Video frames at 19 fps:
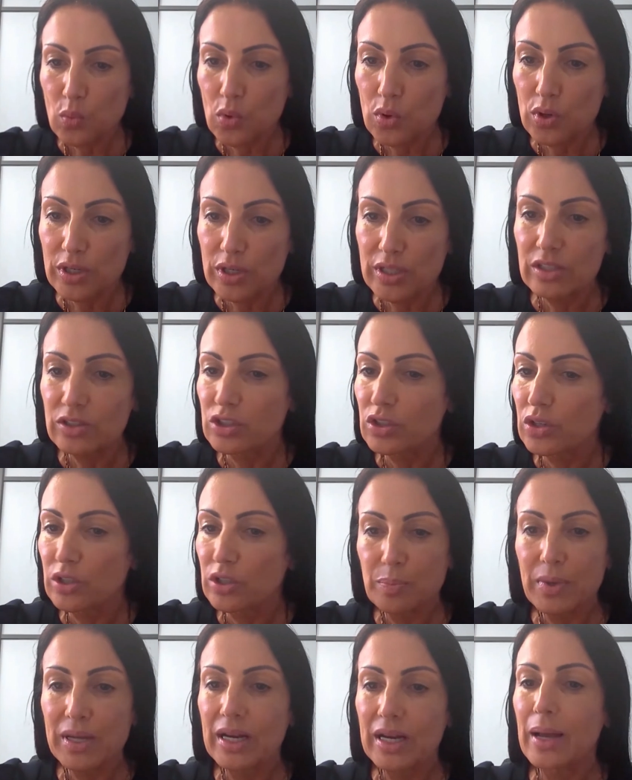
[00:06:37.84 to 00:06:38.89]
warnings could
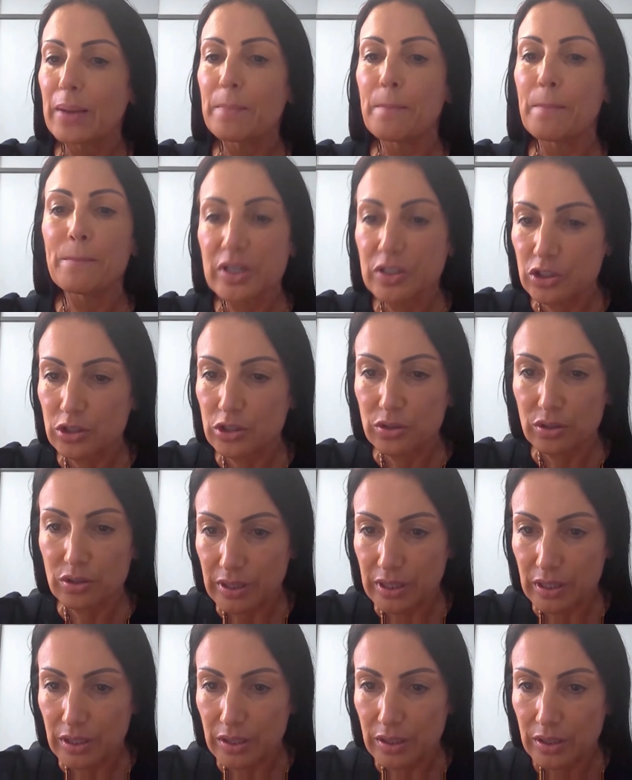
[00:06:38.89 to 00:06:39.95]
have been on much
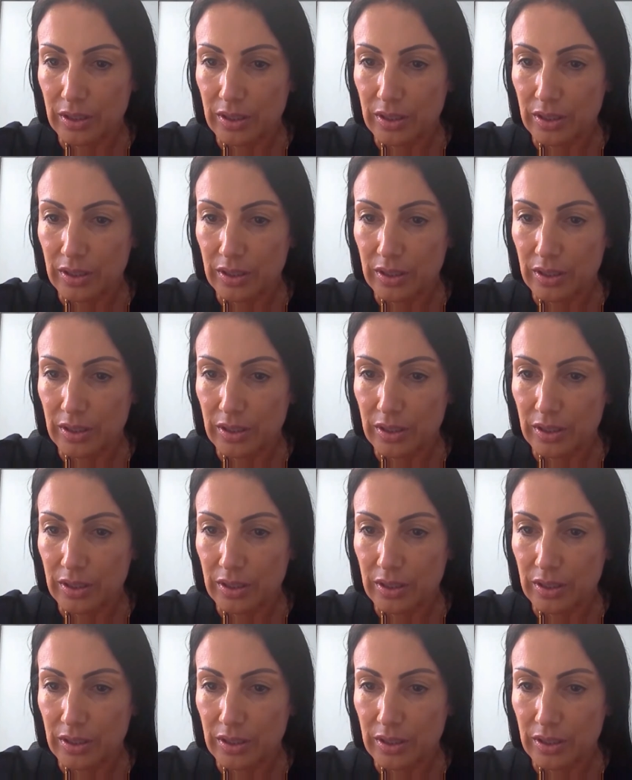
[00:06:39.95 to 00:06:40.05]
earlier.